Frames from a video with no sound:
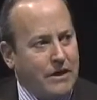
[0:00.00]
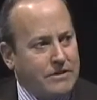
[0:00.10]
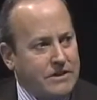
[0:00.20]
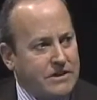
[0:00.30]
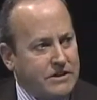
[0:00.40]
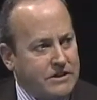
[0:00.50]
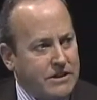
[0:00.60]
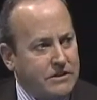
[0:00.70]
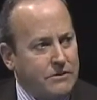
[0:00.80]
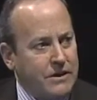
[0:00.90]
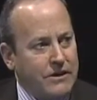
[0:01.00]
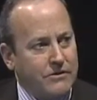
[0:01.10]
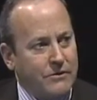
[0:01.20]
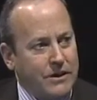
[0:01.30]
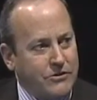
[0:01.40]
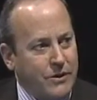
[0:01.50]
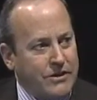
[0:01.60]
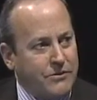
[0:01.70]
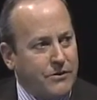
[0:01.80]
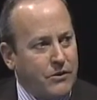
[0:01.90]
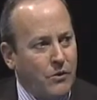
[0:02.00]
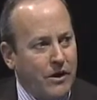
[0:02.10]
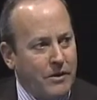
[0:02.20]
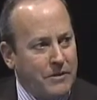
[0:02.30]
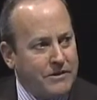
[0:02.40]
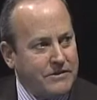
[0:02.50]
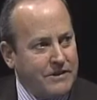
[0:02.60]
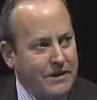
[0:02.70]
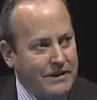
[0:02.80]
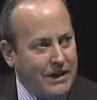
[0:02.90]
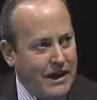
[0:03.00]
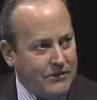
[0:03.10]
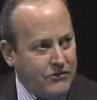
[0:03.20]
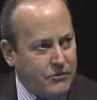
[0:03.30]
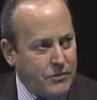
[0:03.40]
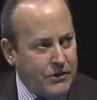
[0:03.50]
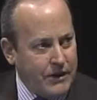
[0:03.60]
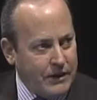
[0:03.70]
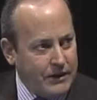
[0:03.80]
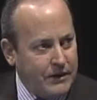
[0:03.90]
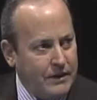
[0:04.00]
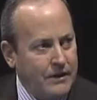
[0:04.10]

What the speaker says: discontinued as a graduation requirement last spring.